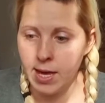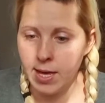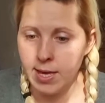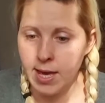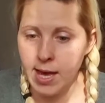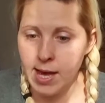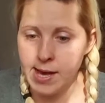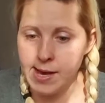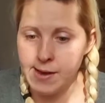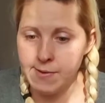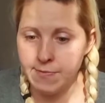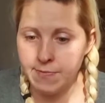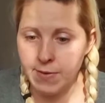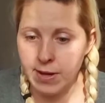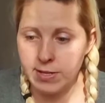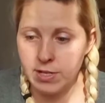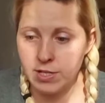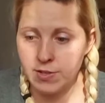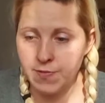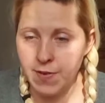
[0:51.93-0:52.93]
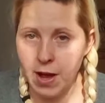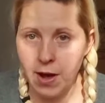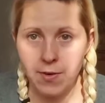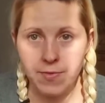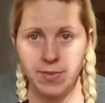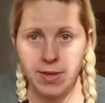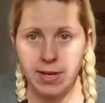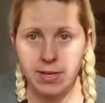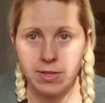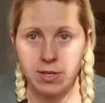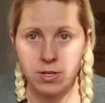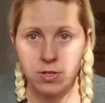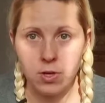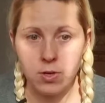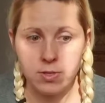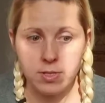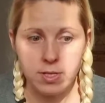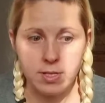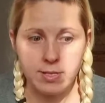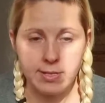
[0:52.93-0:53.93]
yeah, I've, I just found like the
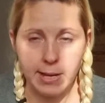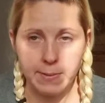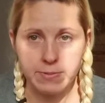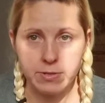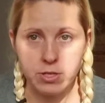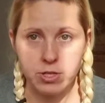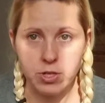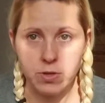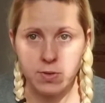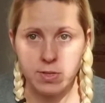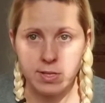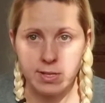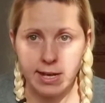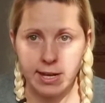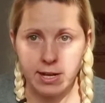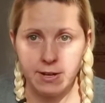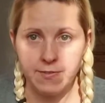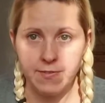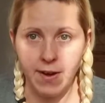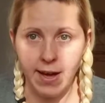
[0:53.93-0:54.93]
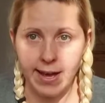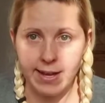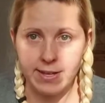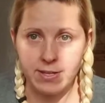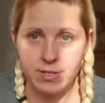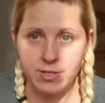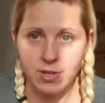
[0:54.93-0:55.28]
closest substitutes that I could find.